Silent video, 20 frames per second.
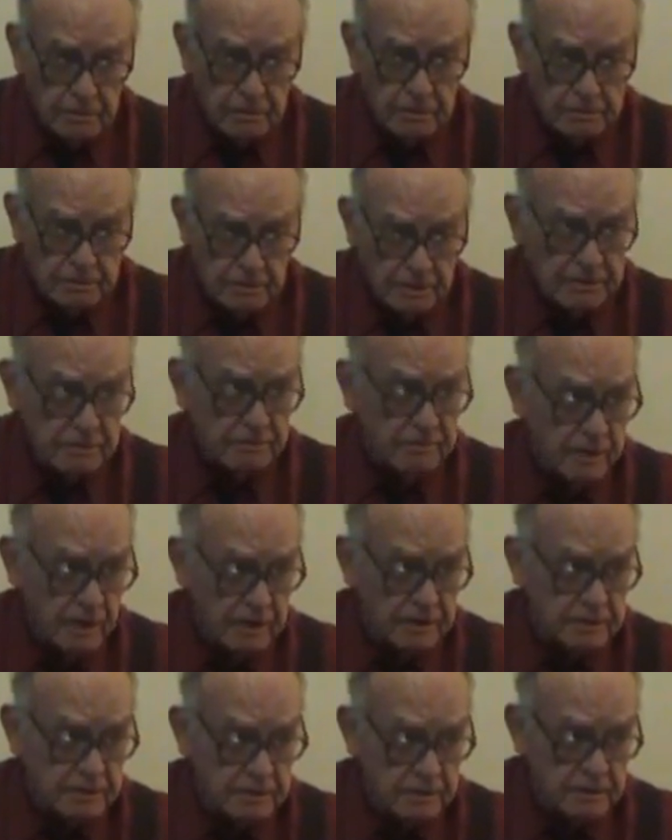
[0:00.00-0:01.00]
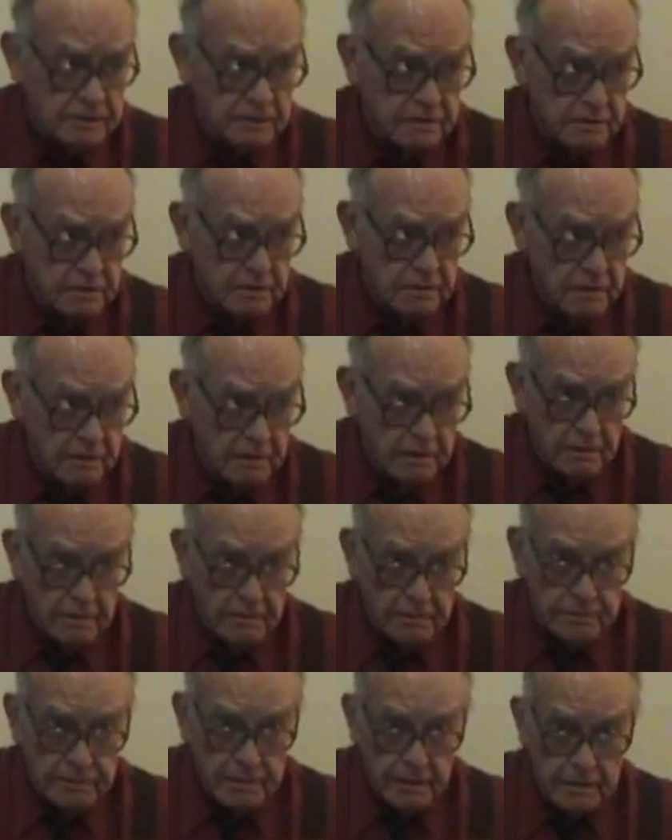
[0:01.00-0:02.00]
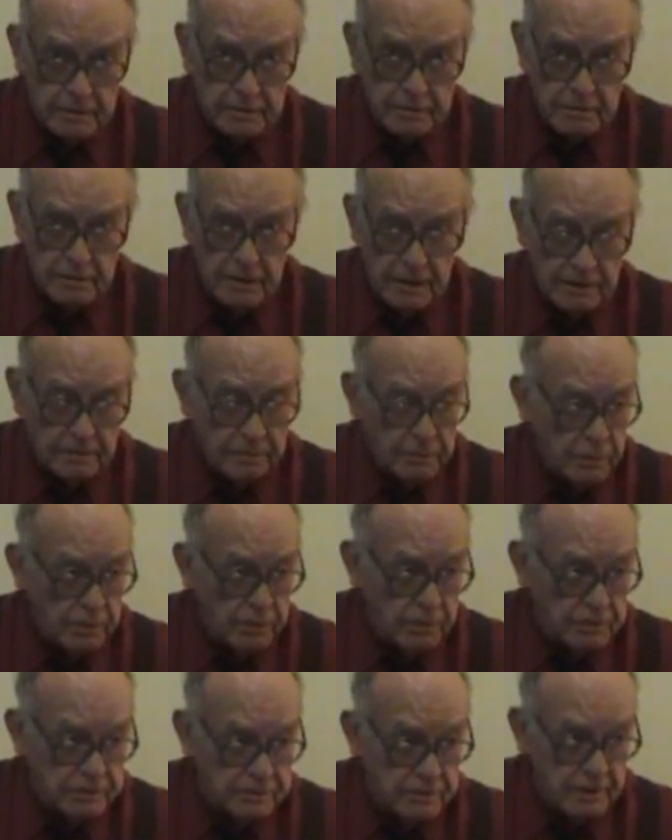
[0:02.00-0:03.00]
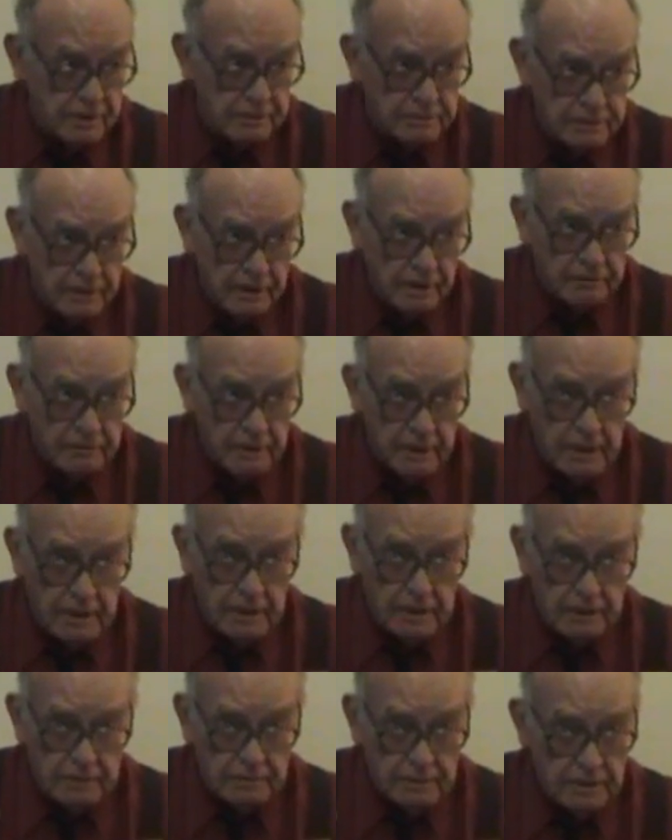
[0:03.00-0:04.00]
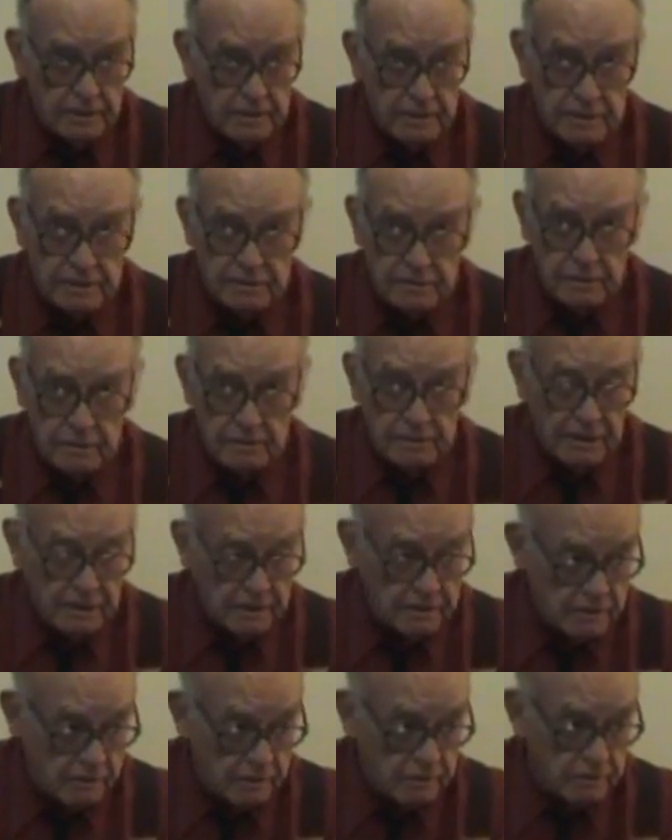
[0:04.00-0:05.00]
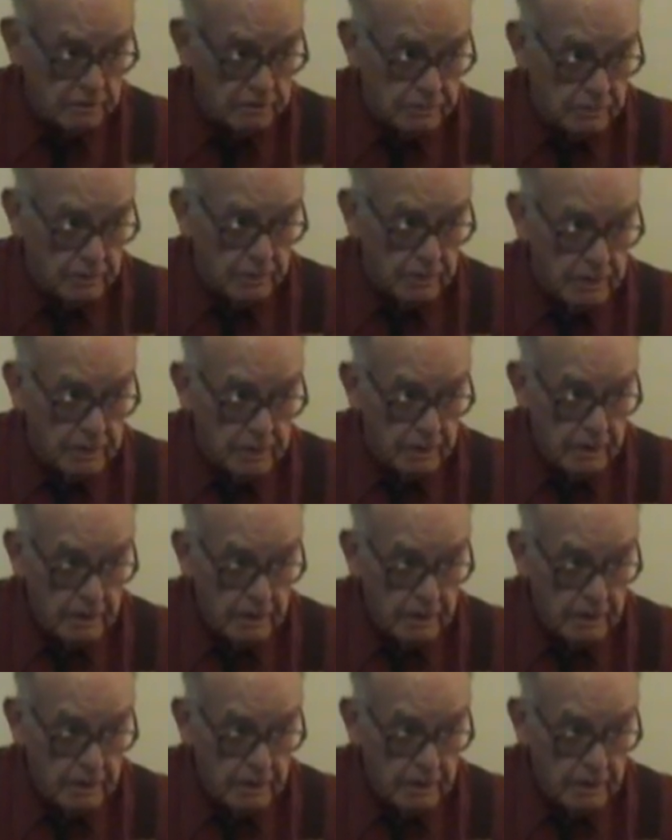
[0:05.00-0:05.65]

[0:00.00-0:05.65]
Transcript: Told you a bunch of nonsense." So they had to pull those names off. Then they started making their own report.